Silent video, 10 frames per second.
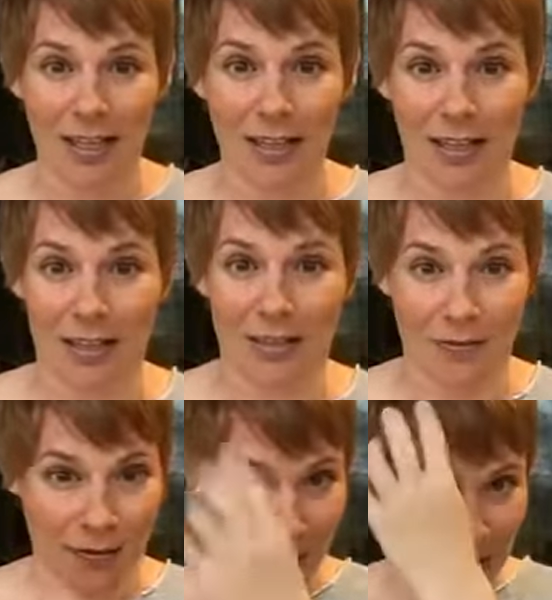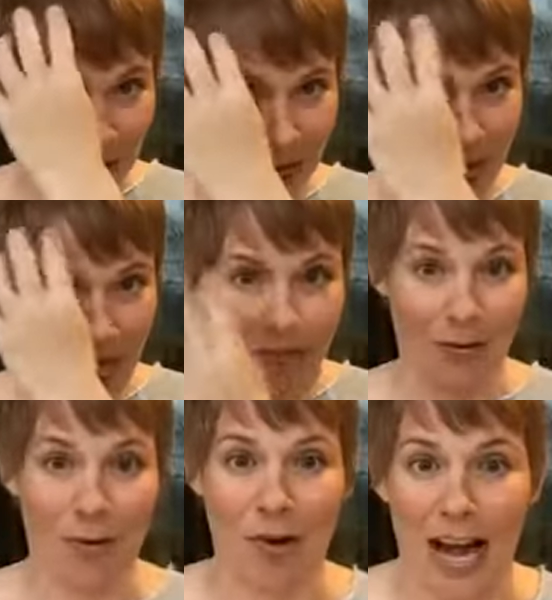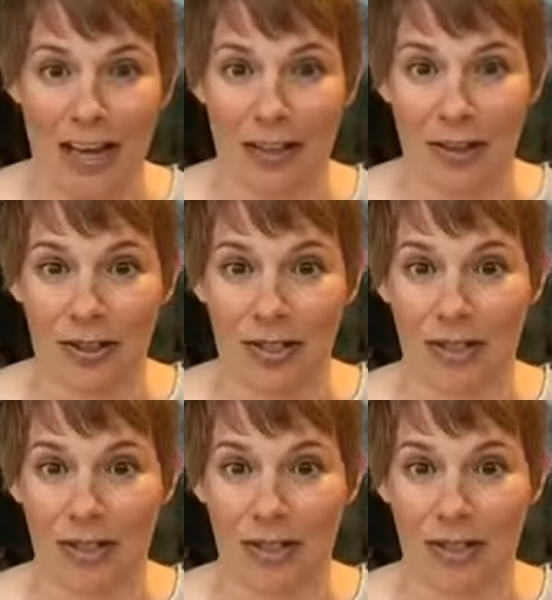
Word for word: you know, even when I'm from Ohio,